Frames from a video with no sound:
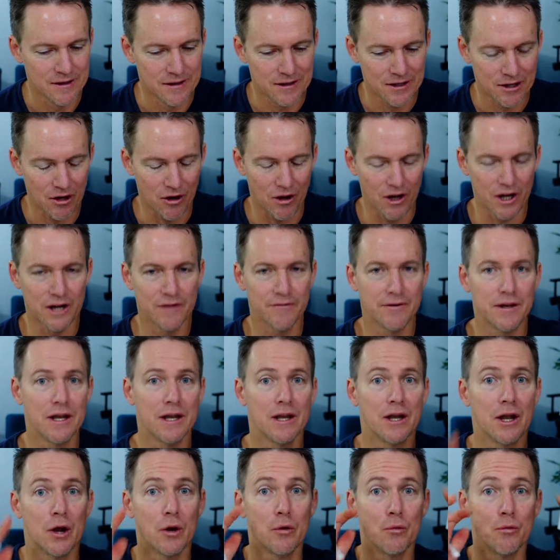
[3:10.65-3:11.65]
kind of
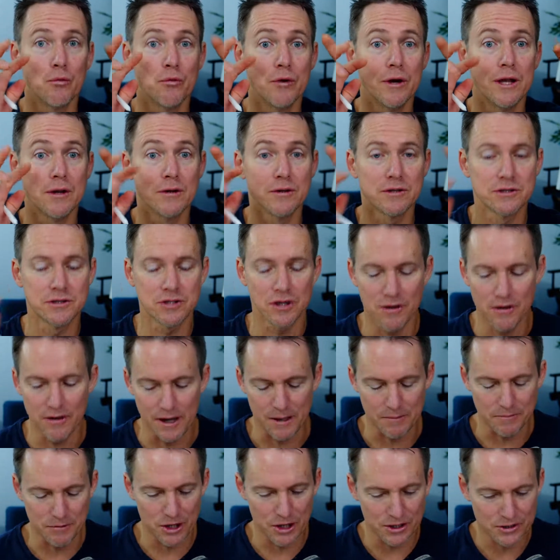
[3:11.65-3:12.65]
in real
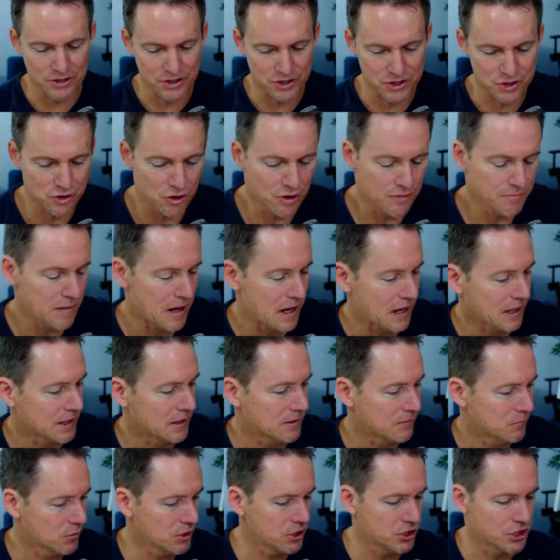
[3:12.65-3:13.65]
time, like the stock
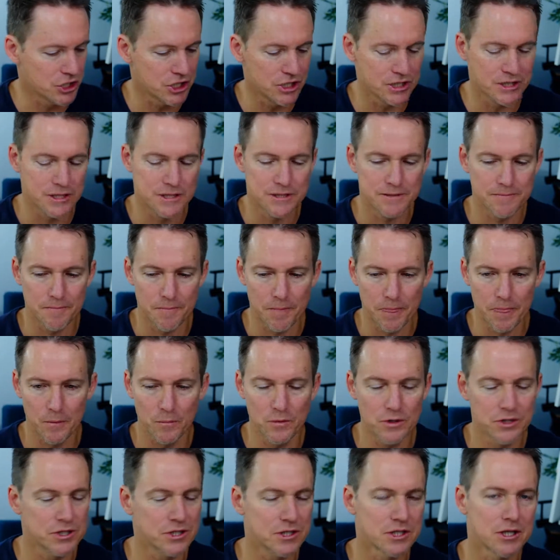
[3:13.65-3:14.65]
market, which is
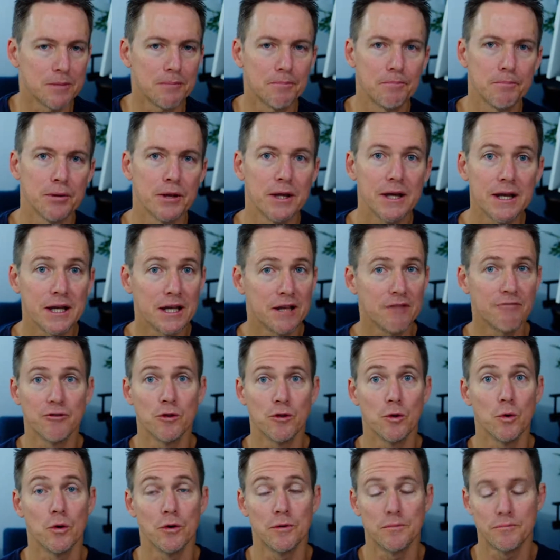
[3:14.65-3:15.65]
completely
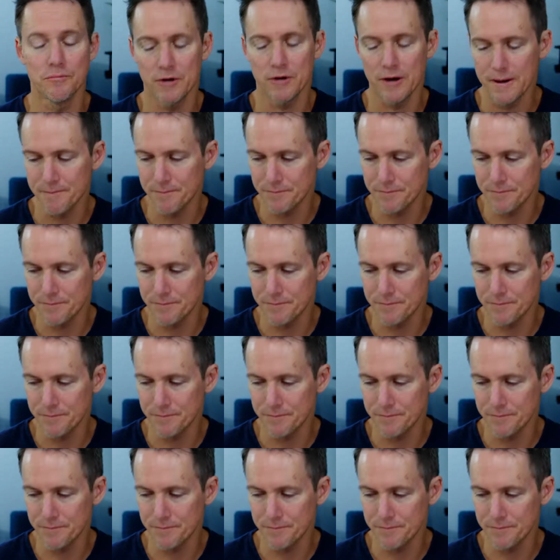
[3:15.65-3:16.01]
flawed, right?